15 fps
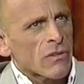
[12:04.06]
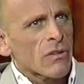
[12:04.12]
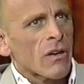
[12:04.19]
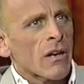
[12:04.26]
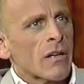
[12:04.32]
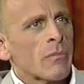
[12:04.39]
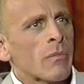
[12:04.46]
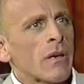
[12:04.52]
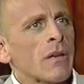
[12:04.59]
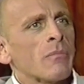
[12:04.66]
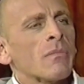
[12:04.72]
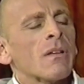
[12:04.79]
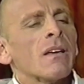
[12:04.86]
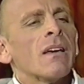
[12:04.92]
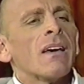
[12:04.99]
inside me.
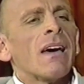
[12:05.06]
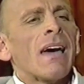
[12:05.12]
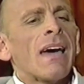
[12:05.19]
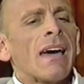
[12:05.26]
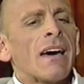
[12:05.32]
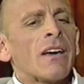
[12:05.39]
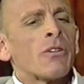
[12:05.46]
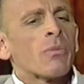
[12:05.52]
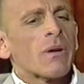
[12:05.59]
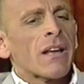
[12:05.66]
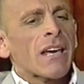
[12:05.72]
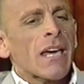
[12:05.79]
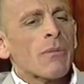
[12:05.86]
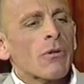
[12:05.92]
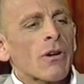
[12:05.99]
And when
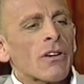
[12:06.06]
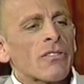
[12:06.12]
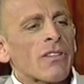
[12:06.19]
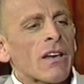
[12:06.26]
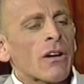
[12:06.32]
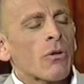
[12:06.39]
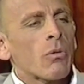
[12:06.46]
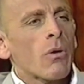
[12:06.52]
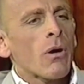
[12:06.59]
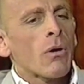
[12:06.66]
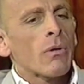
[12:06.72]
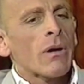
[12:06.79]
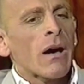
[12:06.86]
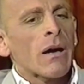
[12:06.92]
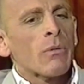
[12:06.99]
I came across that quote,